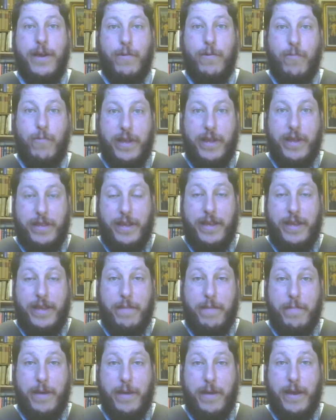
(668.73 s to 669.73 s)
when they
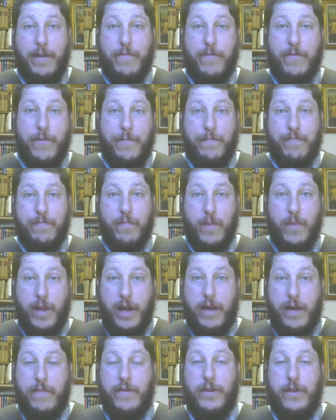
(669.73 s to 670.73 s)
came back from
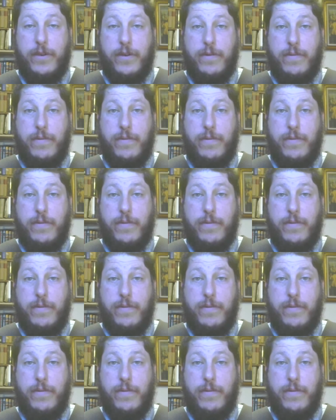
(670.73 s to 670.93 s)
Avignon.